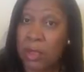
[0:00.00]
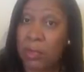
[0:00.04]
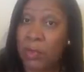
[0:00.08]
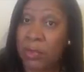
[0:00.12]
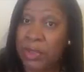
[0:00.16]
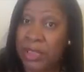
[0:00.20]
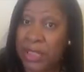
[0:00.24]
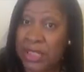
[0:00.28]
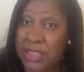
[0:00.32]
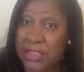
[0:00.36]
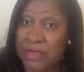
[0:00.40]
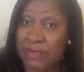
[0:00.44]

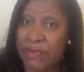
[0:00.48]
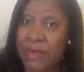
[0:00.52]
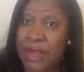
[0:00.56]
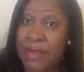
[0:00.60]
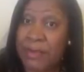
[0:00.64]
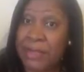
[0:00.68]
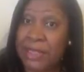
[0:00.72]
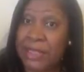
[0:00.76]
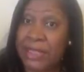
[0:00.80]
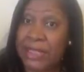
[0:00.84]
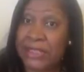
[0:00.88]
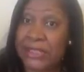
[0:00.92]
with his
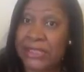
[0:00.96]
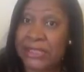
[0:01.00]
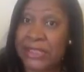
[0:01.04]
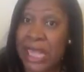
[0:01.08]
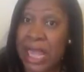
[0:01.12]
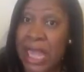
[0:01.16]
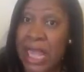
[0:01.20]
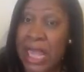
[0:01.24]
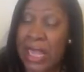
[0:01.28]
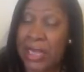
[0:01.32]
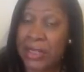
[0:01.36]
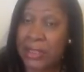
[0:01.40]
feminine
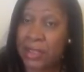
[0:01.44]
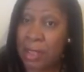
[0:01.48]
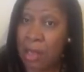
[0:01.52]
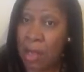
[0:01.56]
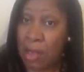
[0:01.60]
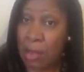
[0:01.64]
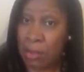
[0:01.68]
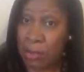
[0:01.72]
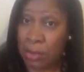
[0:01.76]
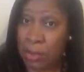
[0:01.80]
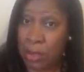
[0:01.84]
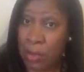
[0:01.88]
side.
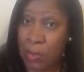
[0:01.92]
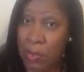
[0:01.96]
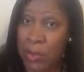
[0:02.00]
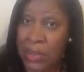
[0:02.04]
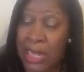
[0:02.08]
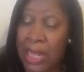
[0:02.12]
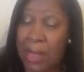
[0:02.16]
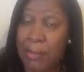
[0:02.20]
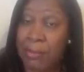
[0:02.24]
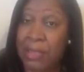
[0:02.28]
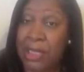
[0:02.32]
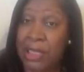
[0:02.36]
Y'all know
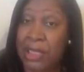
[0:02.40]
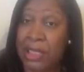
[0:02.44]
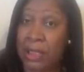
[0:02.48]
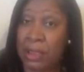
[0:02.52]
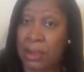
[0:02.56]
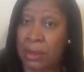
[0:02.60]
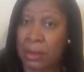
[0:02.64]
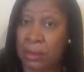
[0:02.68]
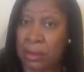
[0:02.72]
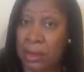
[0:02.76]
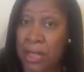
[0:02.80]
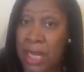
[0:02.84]
what I
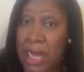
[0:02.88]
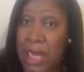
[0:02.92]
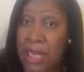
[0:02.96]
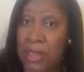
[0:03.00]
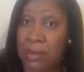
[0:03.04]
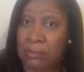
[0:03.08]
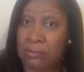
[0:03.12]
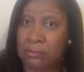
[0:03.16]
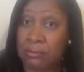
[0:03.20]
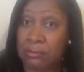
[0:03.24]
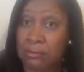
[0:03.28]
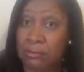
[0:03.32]
mean,
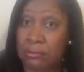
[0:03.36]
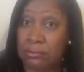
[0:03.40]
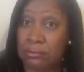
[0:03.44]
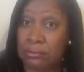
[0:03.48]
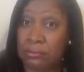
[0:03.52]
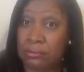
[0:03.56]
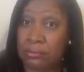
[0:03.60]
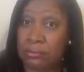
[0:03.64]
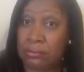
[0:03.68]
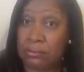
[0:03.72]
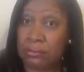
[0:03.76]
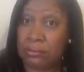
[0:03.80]
okay?
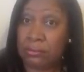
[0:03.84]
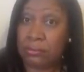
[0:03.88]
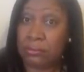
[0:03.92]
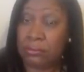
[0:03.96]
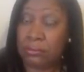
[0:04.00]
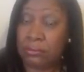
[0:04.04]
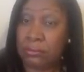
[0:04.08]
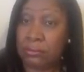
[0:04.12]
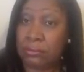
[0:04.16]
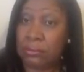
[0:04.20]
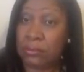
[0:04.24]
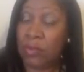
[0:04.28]

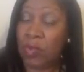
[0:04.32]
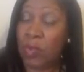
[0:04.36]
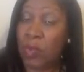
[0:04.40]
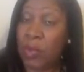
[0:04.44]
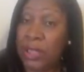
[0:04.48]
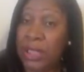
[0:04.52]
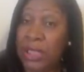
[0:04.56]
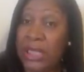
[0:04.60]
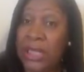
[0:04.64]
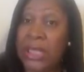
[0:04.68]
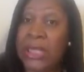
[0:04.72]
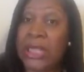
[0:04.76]

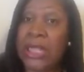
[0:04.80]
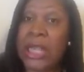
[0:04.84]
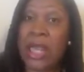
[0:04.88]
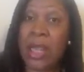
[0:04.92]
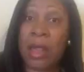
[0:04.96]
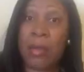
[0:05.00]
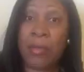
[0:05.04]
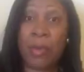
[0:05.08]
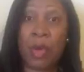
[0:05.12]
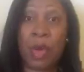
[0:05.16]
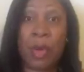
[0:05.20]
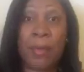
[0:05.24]
When he
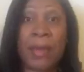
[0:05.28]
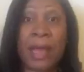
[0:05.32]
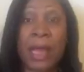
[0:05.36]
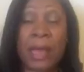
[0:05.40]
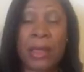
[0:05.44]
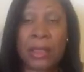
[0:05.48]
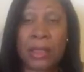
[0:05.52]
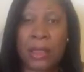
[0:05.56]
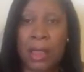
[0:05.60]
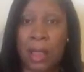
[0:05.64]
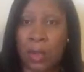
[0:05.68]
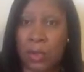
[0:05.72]
care more
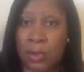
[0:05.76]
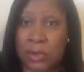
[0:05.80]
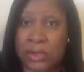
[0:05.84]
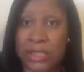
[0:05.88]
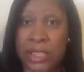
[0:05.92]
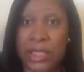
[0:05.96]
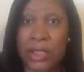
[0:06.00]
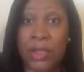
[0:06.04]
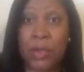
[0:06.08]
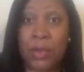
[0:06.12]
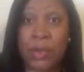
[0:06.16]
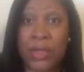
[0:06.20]
about clothes
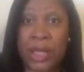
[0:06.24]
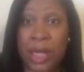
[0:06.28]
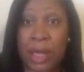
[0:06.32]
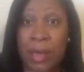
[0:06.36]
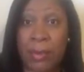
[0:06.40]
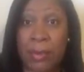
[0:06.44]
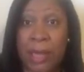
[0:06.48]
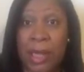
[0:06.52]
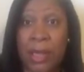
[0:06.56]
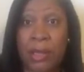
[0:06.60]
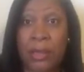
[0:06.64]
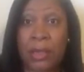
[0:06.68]
than you
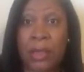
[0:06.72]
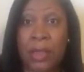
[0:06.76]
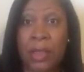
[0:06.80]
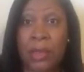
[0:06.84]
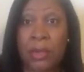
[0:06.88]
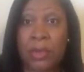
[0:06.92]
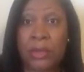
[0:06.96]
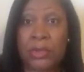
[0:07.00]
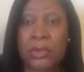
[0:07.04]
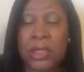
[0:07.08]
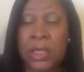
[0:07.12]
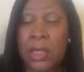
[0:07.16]
care about
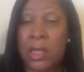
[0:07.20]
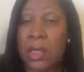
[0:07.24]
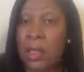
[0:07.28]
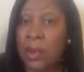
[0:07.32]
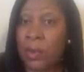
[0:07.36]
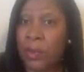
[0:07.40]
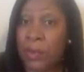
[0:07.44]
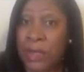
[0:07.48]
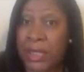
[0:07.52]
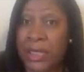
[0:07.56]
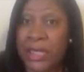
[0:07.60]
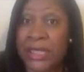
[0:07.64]
clothes.
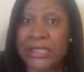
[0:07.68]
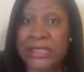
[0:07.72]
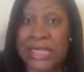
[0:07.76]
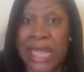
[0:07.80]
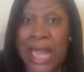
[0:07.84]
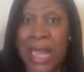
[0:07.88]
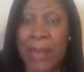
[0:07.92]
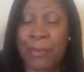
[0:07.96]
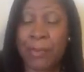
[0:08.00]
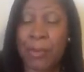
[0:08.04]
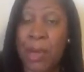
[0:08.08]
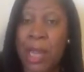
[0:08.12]
When his
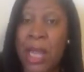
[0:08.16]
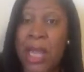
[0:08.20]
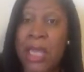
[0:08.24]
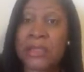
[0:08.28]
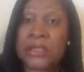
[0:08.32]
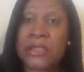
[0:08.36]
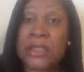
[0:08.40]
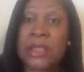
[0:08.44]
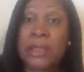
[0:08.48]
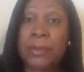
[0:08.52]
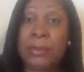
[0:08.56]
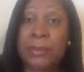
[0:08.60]

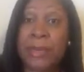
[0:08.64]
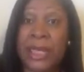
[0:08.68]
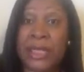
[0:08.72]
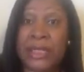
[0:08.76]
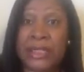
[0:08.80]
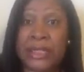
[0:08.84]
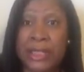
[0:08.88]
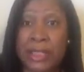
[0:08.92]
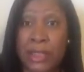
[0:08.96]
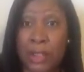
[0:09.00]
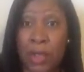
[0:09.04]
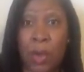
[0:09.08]
eyebrows look
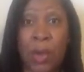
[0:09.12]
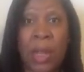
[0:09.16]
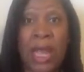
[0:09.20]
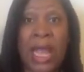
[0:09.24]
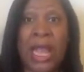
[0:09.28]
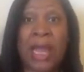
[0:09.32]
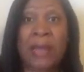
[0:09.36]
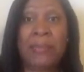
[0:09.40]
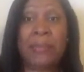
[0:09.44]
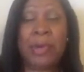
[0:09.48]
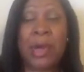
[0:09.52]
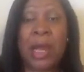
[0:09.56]
better than your
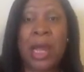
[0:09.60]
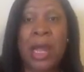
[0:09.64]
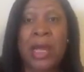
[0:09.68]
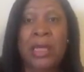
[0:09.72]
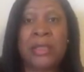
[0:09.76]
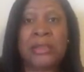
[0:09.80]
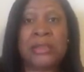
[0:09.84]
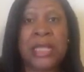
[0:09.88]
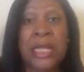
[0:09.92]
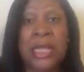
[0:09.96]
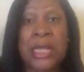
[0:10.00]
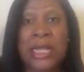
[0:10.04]

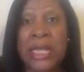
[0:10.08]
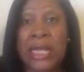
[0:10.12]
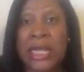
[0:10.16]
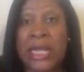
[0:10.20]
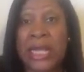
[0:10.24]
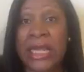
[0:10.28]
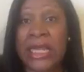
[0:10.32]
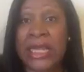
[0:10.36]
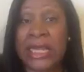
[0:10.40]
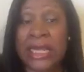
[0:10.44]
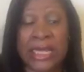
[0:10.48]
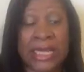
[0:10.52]
eyebrows.
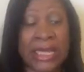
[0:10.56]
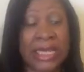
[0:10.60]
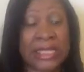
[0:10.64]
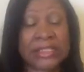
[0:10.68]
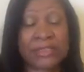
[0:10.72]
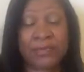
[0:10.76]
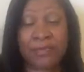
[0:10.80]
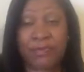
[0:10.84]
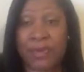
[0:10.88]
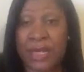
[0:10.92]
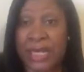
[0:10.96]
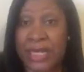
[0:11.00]
He get
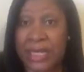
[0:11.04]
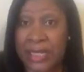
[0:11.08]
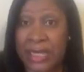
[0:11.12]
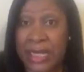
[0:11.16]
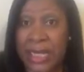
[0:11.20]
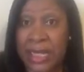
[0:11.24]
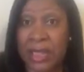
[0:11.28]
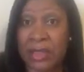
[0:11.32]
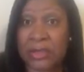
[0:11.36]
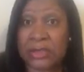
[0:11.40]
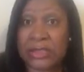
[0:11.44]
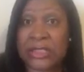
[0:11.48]
his
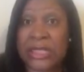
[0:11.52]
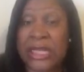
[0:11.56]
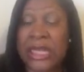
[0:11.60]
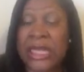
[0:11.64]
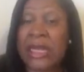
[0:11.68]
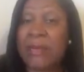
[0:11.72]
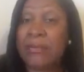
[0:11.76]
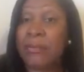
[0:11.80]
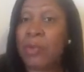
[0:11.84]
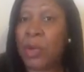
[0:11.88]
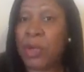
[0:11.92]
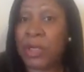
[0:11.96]
fingernails
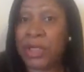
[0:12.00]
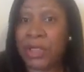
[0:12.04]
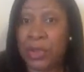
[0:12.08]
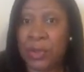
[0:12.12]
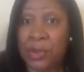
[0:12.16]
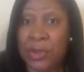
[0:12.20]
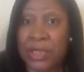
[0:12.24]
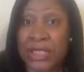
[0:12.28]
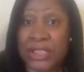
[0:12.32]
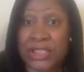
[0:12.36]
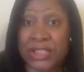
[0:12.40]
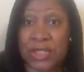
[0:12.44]
did more than
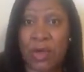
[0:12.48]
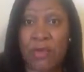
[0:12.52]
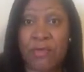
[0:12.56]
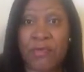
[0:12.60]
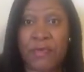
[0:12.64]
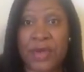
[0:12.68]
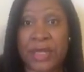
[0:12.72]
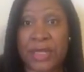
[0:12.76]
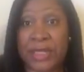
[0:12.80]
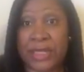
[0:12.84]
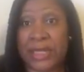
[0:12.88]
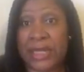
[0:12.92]
you get your
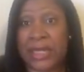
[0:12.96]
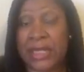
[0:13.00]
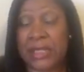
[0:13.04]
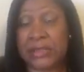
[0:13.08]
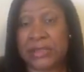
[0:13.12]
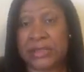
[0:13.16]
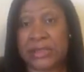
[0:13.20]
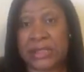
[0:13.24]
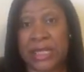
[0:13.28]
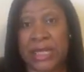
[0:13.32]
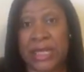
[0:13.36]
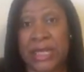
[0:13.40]

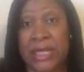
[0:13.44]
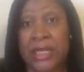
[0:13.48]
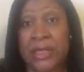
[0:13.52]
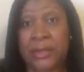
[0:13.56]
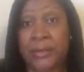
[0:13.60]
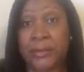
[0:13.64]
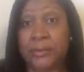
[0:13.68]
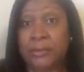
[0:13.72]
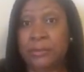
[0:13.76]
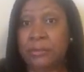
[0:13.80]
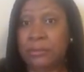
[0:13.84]
fingernails did.